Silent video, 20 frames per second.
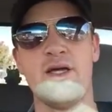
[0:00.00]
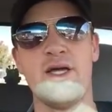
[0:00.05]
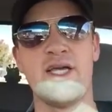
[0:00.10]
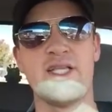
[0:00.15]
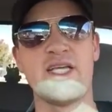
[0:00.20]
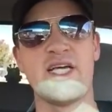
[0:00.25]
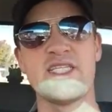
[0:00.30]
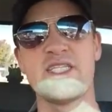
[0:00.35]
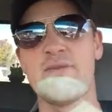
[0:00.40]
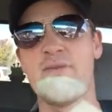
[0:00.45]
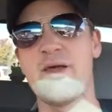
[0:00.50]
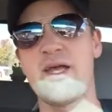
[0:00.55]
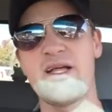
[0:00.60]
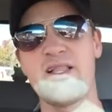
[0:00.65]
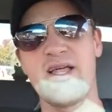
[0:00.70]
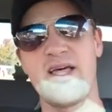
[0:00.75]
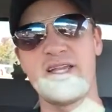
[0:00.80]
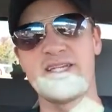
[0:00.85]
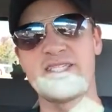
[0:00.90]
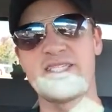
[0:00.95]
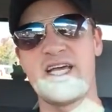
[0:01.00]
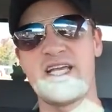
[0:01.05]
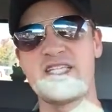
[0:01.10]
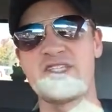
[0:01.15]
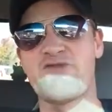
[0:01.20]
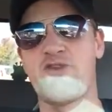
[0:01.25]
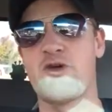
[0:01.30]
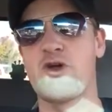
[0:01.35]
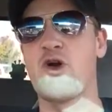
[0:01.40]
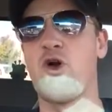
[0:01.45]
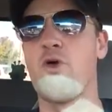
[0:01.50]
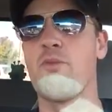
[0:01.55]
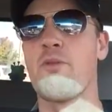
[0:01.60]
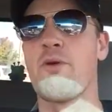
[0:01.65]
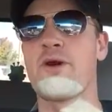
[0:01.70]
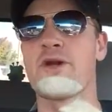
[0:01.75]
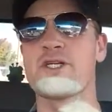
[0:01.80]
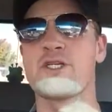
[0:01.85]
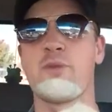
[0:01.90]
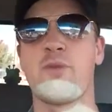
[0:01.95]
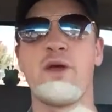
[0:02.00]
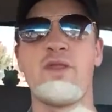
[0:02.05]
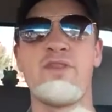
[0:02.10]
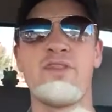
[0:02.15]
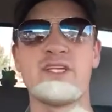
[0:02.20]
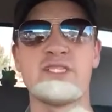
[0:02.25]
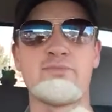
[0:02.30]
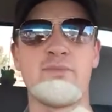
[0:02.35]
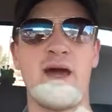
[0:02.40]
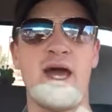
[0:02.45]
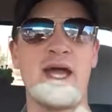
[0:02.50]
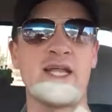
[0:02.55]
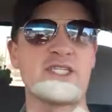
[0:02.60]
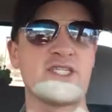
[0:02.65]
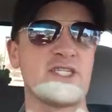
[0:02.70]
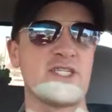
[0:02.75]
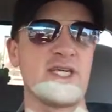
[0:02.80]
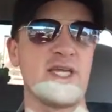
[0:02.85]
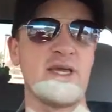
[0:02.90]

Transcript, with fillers: it doesn't make a lot of sense for Goldberg to win this match.